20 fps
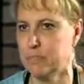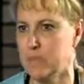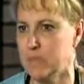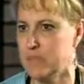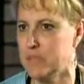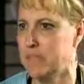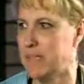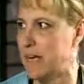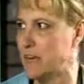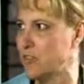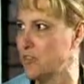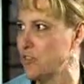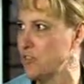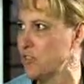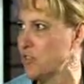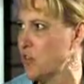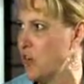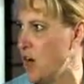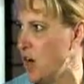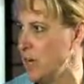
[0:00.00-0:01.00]

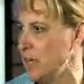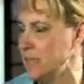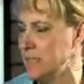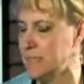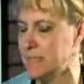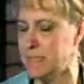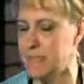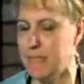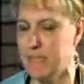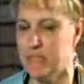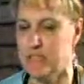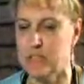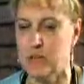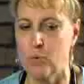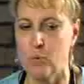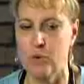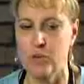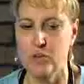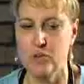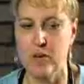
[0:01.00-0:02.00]
sectors and continents, and so
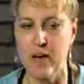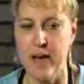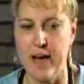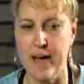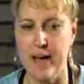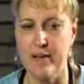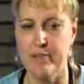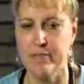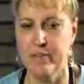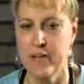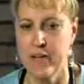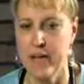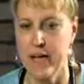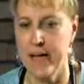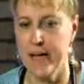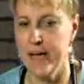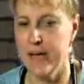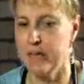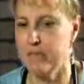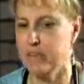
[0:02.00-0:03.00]
when you have
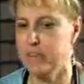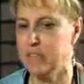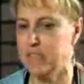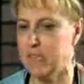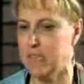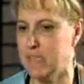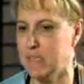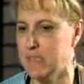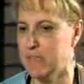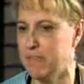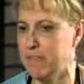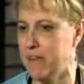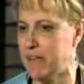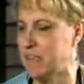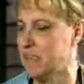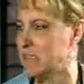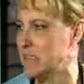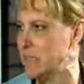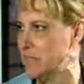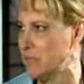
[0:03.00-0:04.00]
evidence that it's
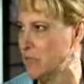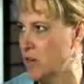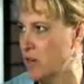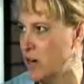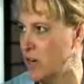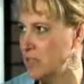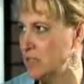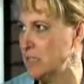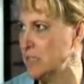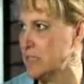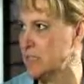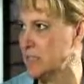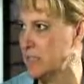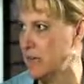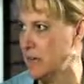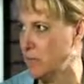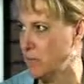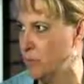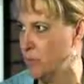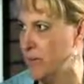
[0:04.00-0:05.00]
affected several continents,
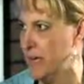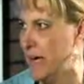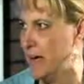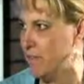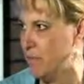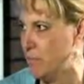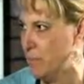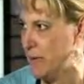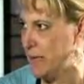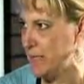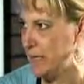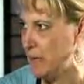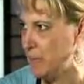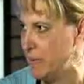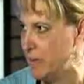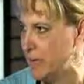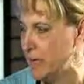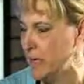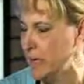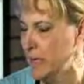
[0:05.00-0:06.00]
then we have a
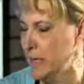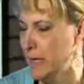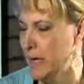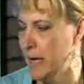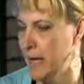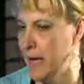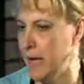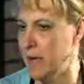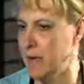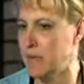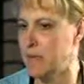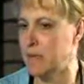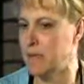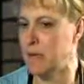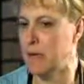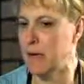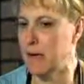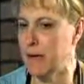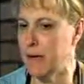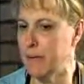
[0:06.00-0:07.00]
pandemic.
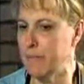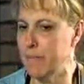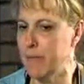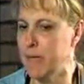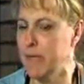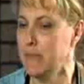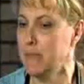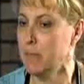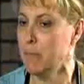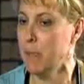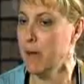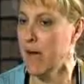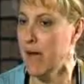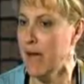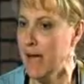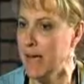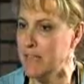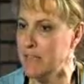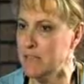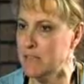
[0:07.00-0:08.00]
And in the
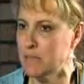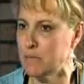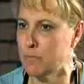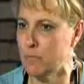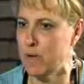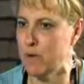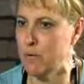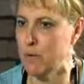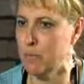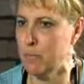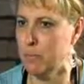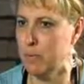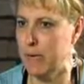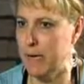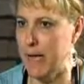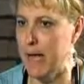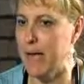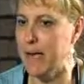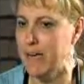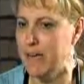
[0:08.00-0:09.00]
past, we were
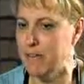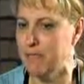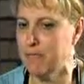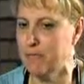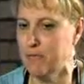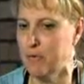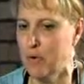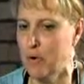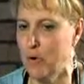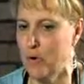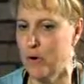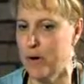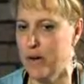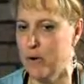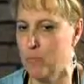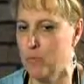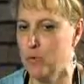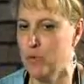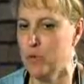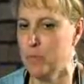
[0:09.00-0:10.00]
planning for a
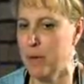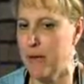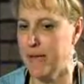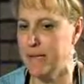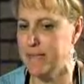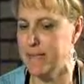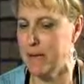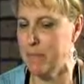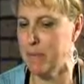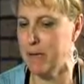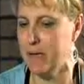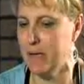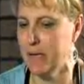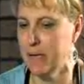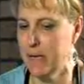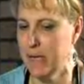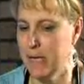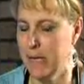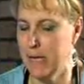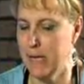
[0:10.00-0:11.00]
world
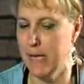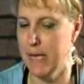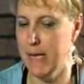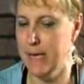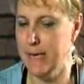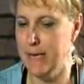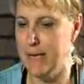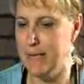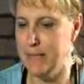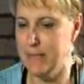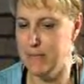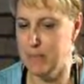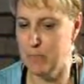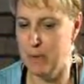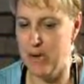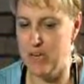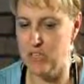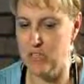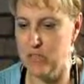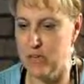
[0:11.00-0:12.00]
pandemic in
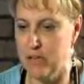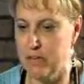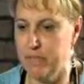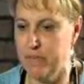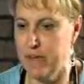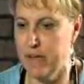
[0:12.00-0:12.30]
anticipation of